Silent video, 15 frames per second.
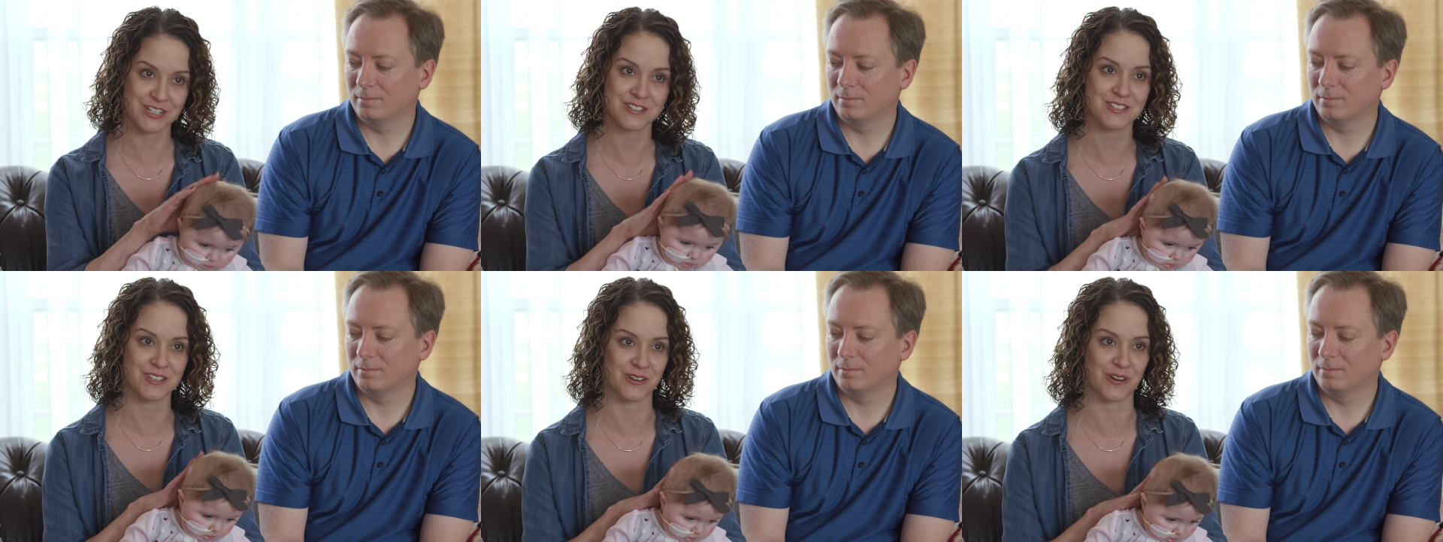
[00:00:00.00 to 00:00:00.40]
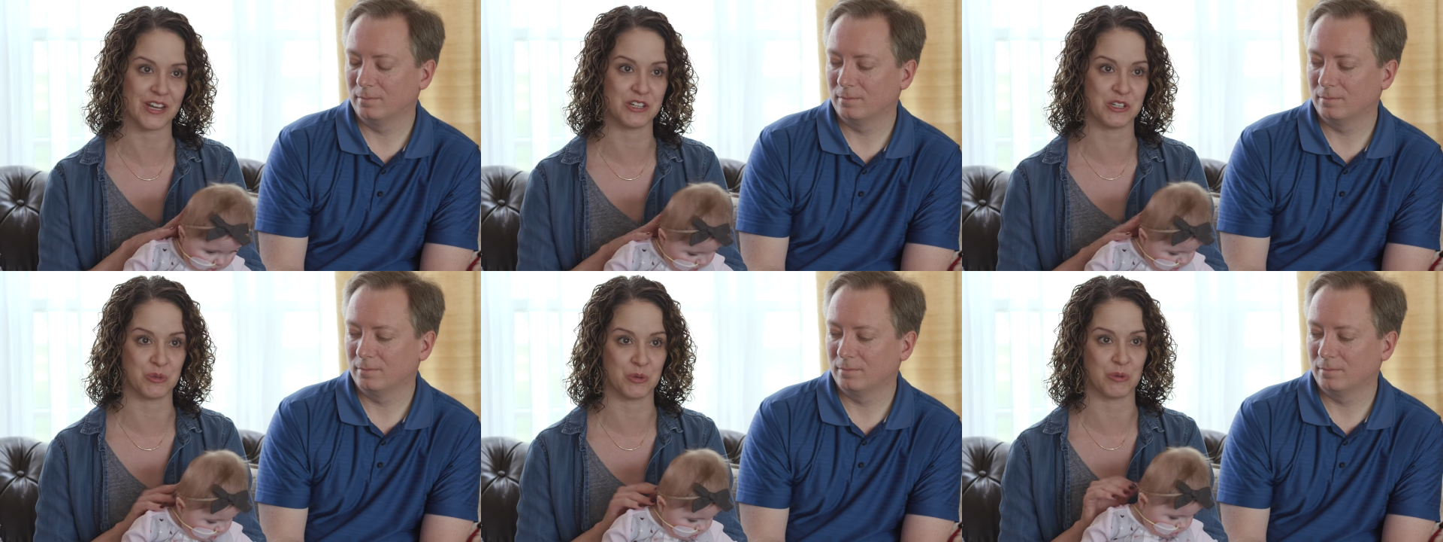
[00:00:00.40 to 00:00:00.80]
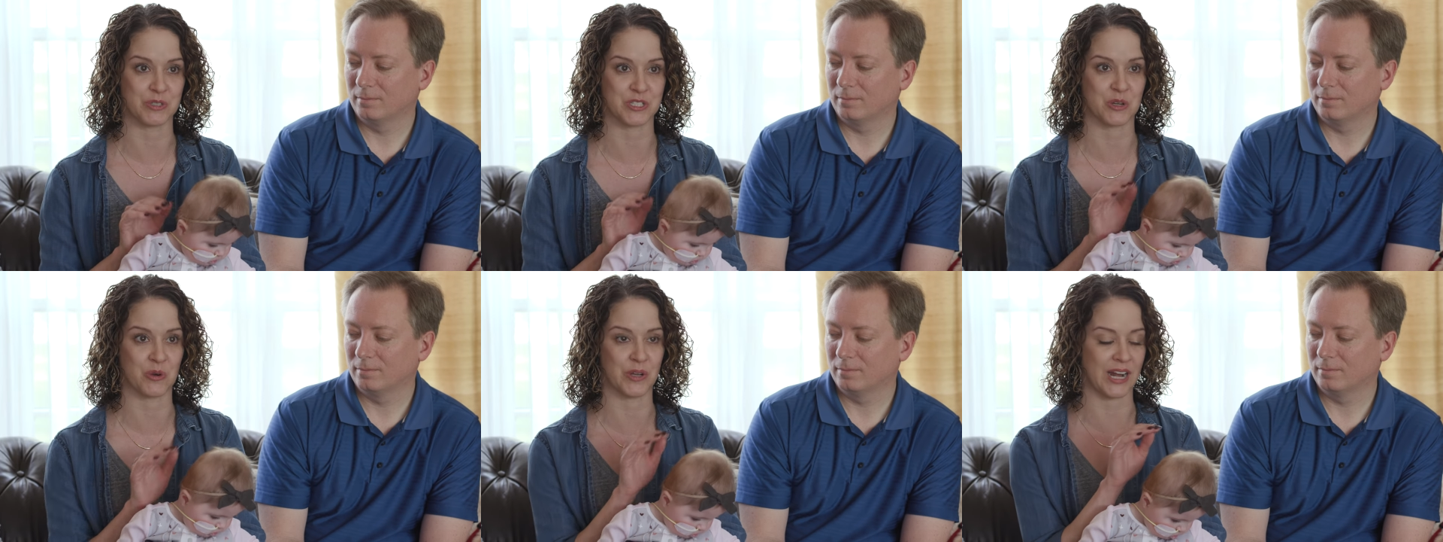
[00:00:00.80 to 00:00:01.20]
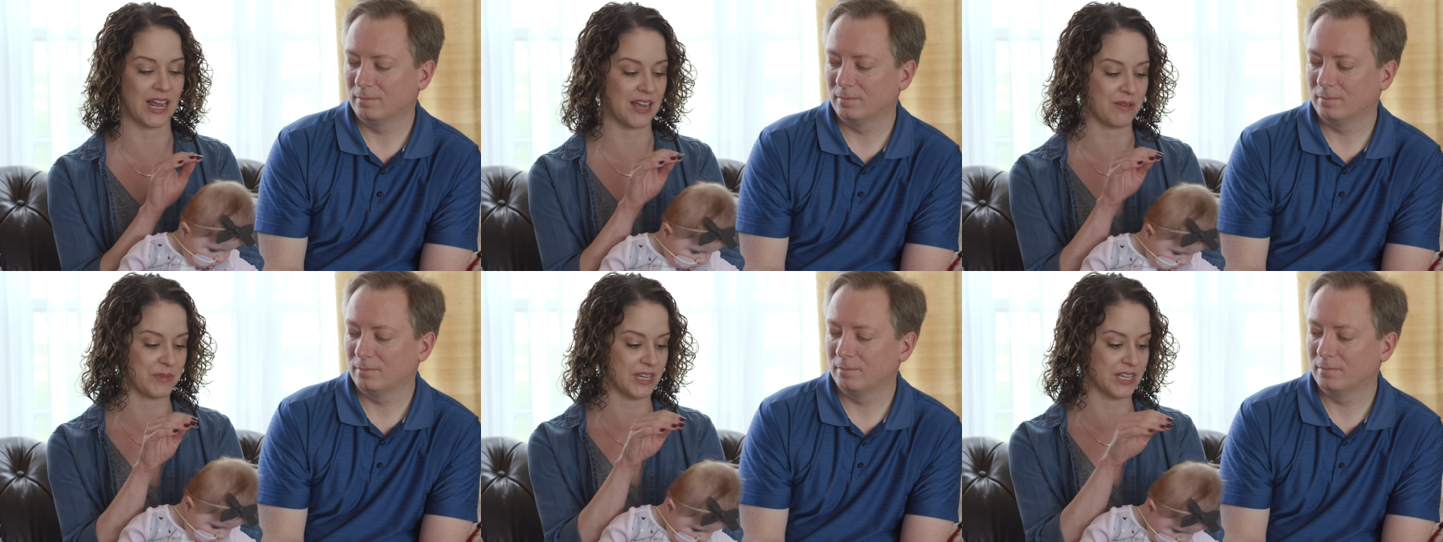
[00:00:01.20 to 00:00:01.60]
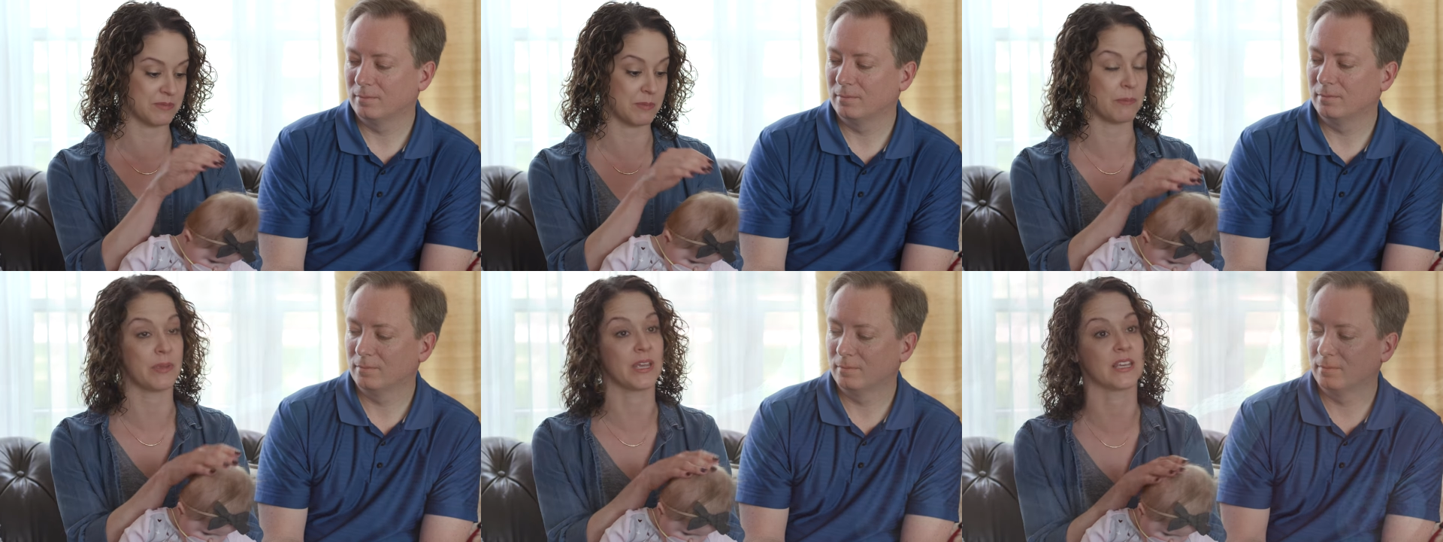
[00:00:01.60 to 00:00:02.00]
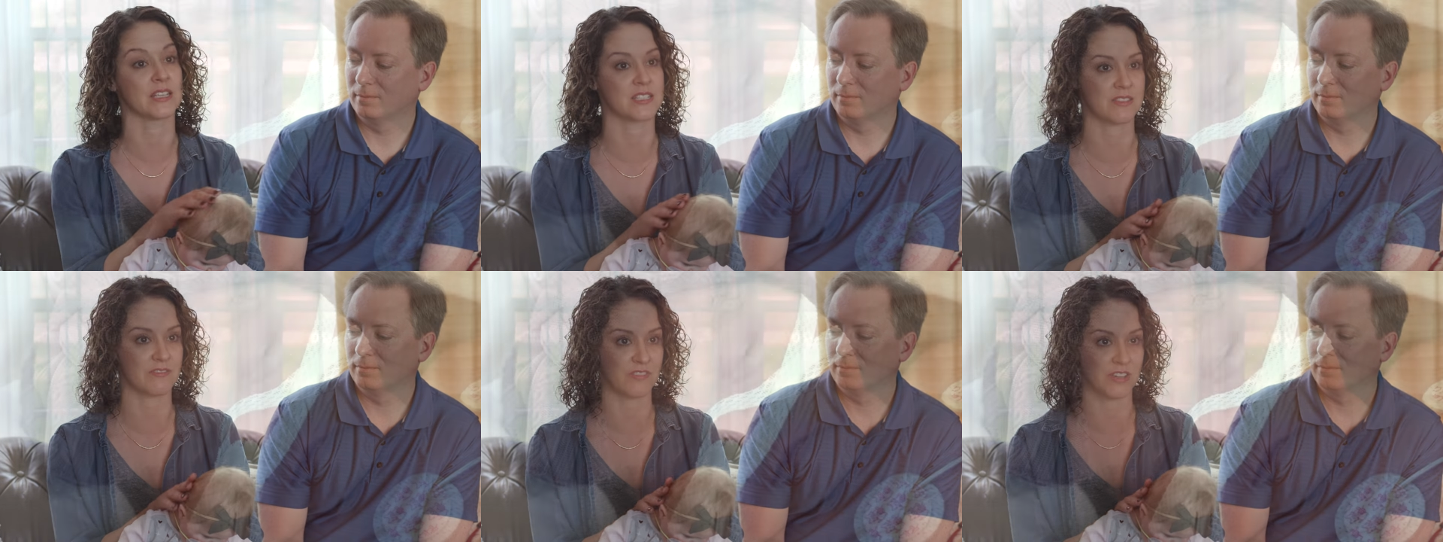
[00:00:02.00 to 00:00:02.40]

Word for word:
Speaker 1: so I knew what was going on because my biggest